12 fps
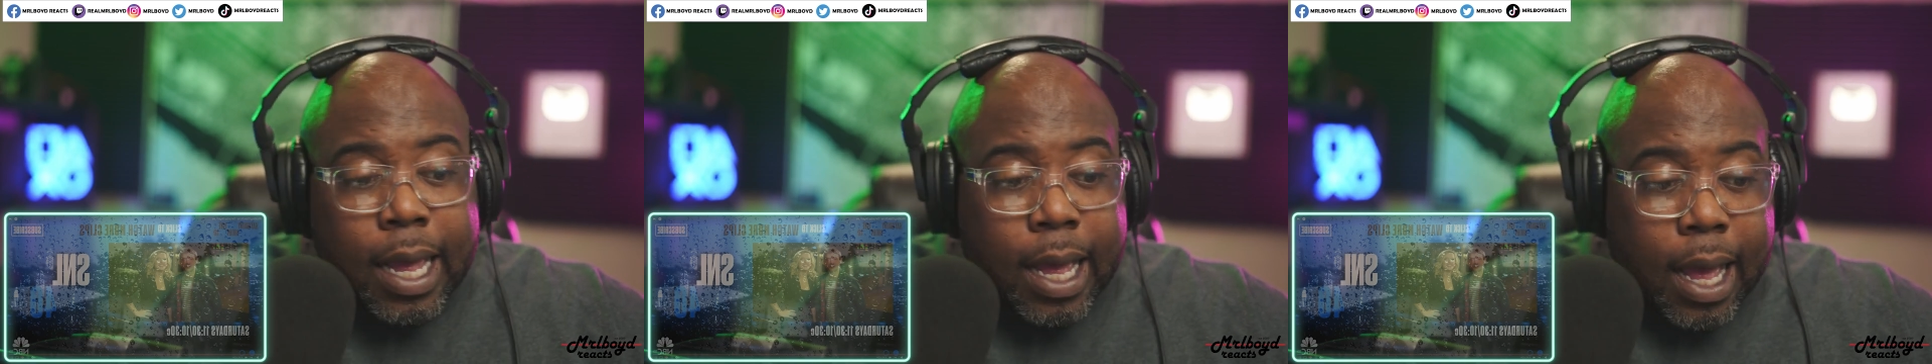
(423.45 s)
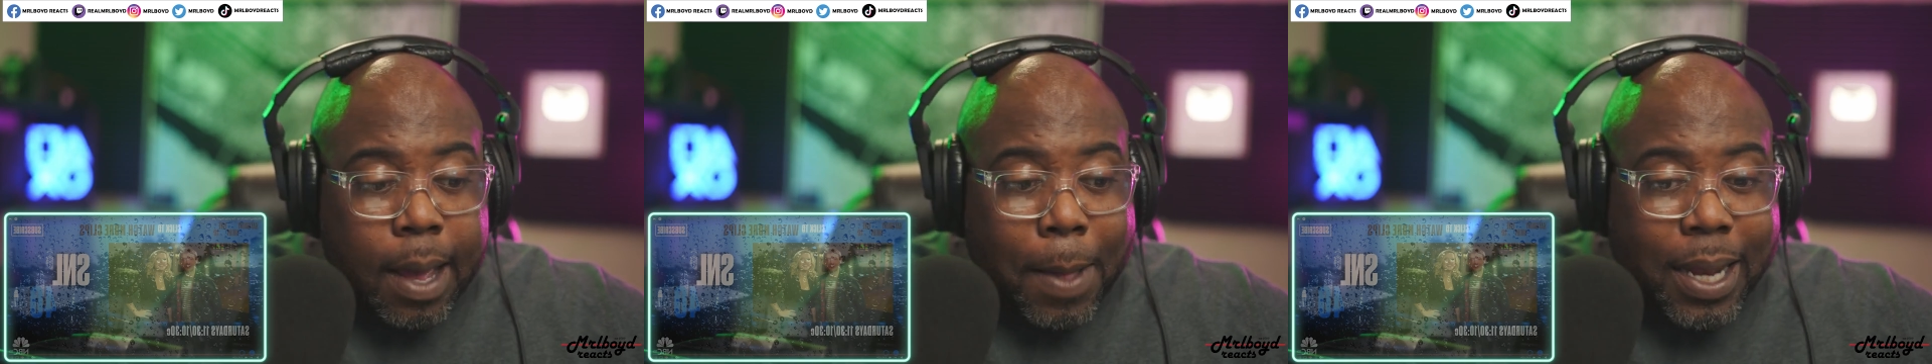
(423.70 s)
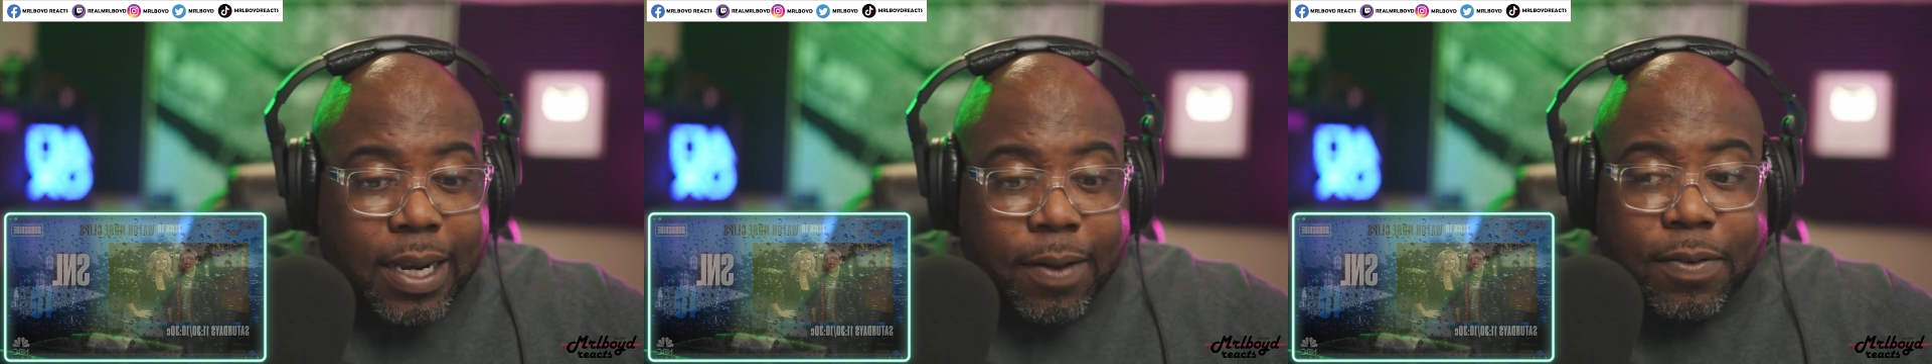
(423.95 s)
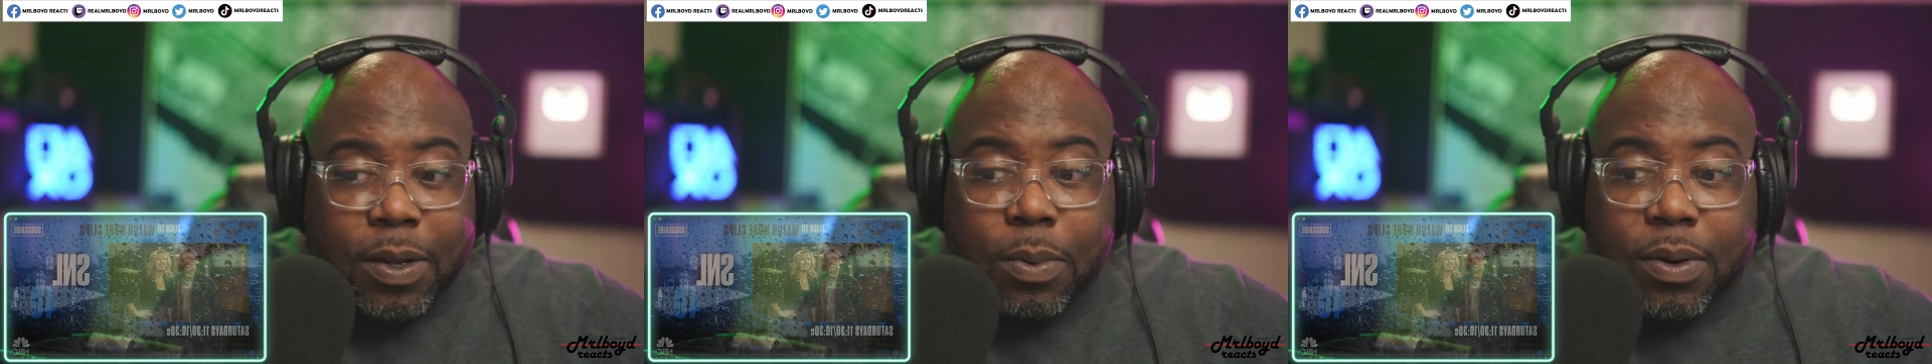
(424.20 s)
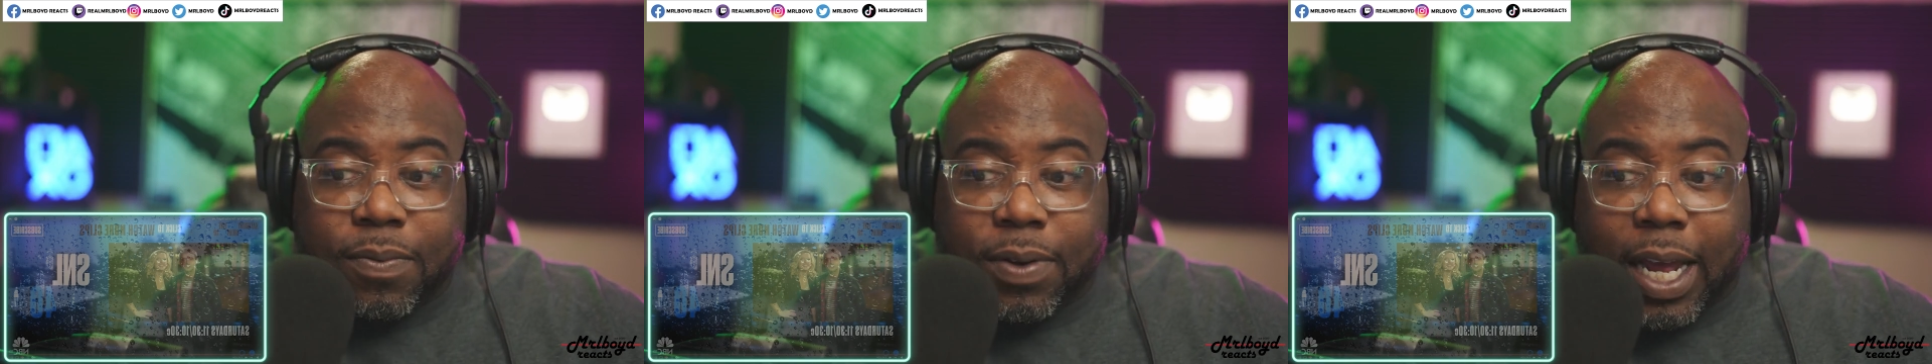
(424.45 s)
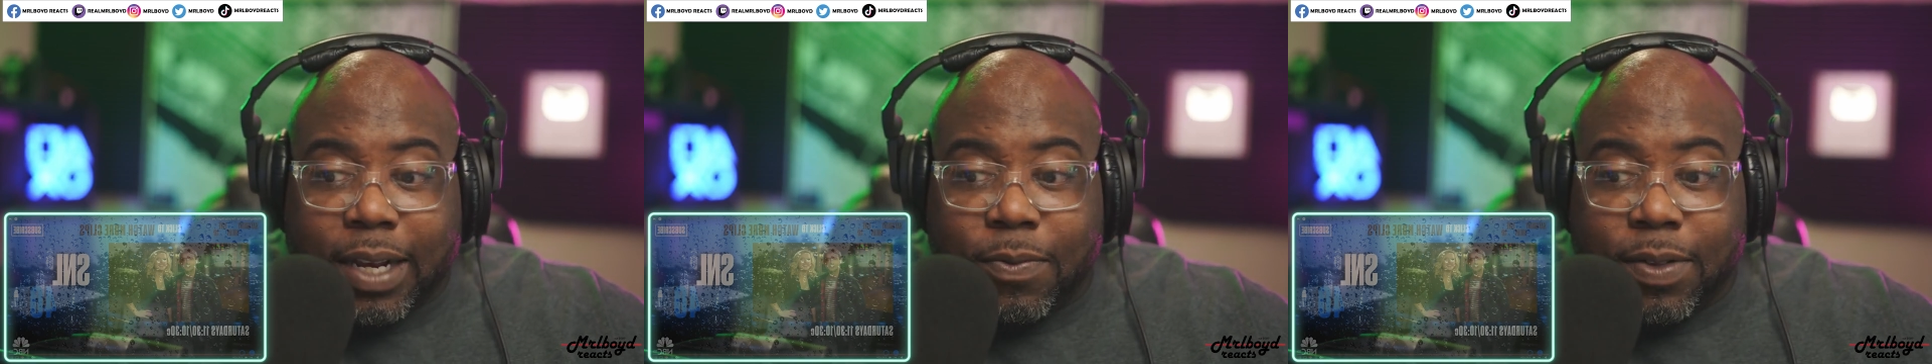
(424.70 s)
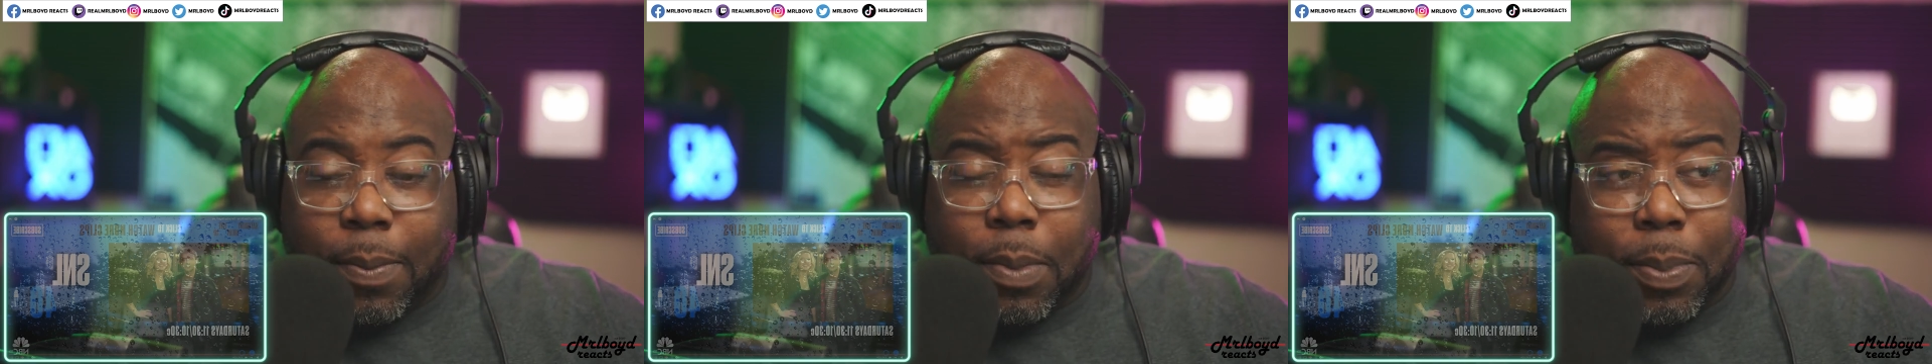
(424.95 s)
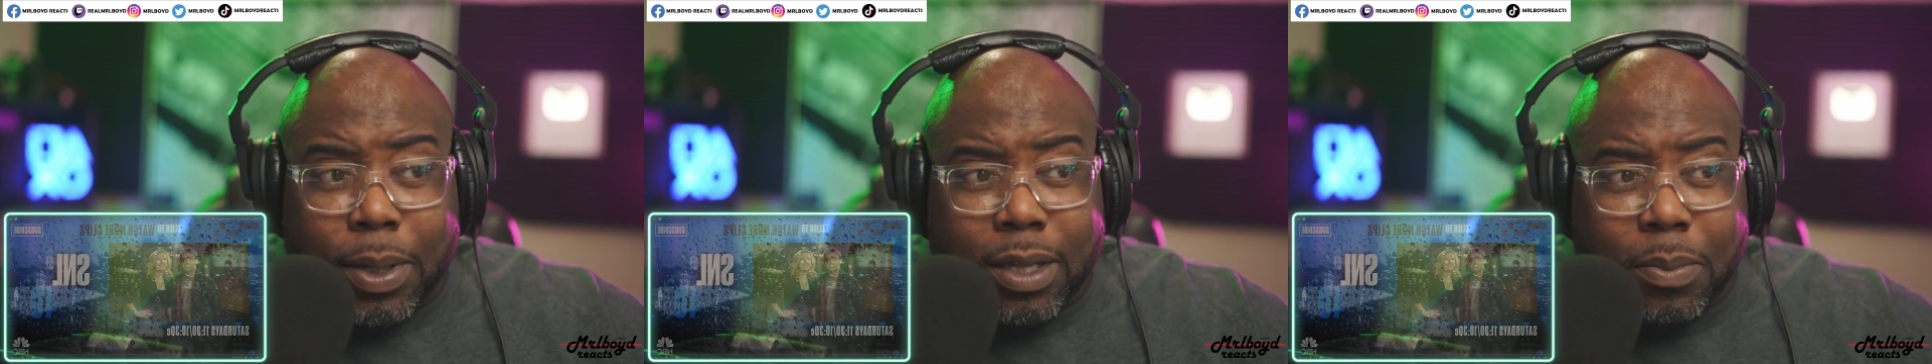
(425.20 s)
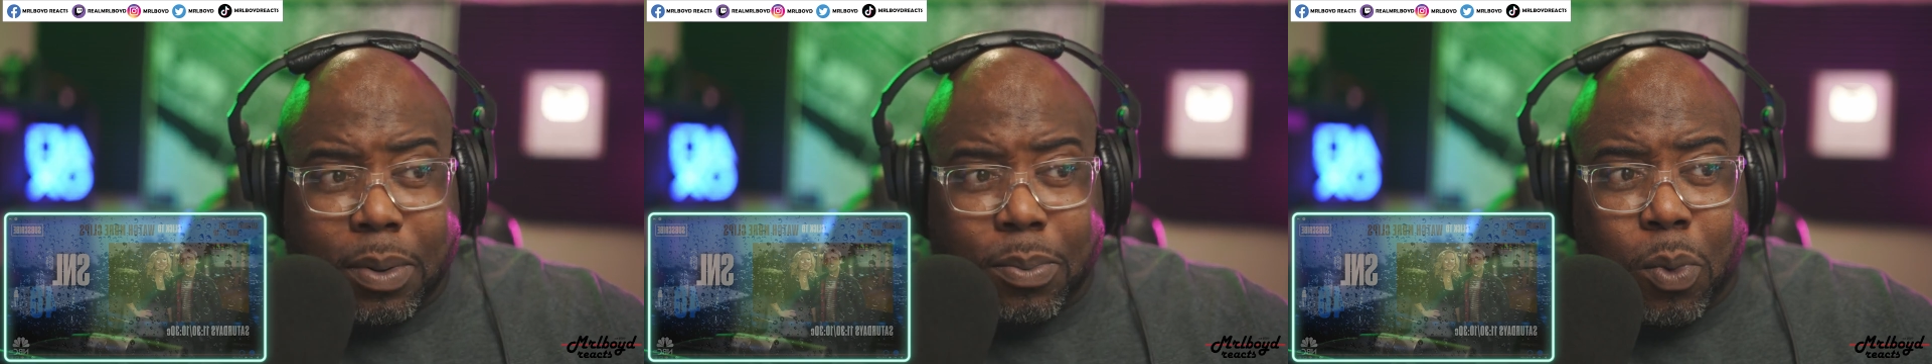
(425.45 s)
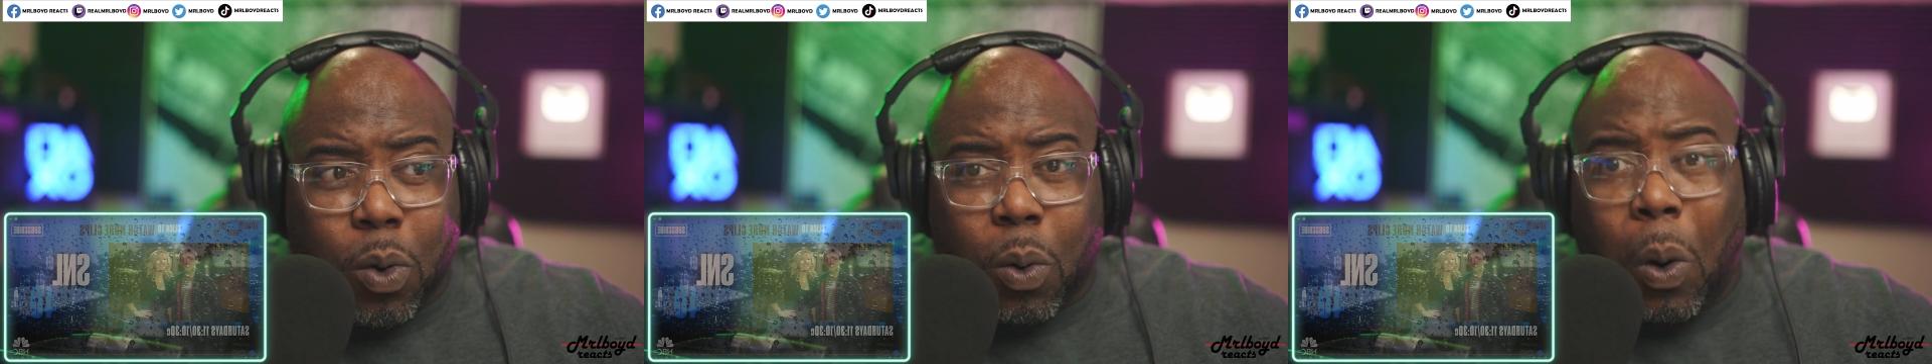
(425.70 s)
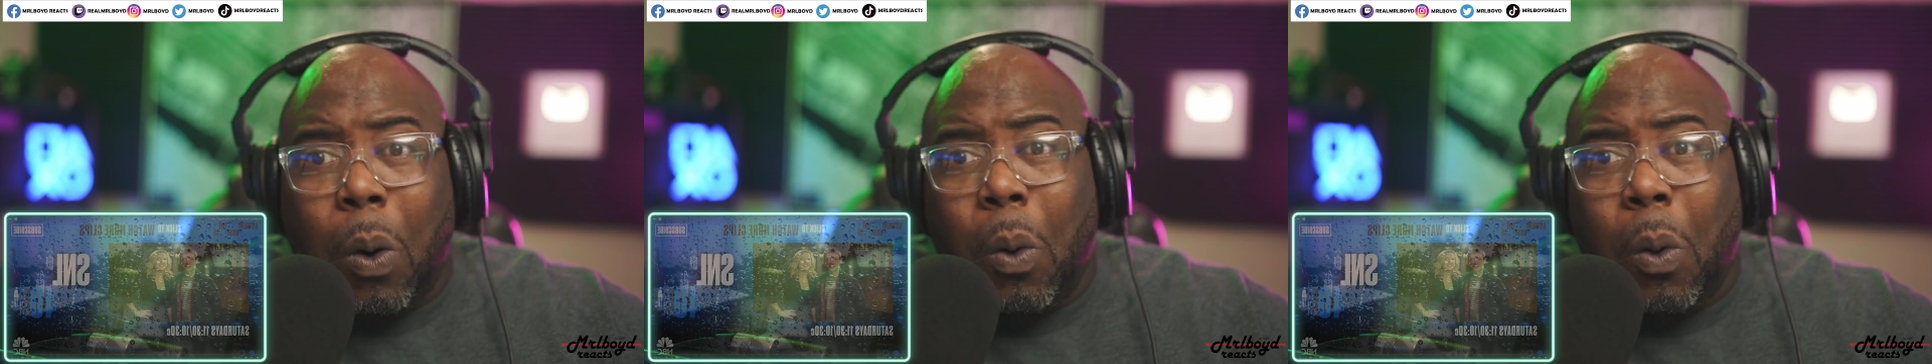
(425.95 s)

Um, I definitely would have liked for them to be a little bit more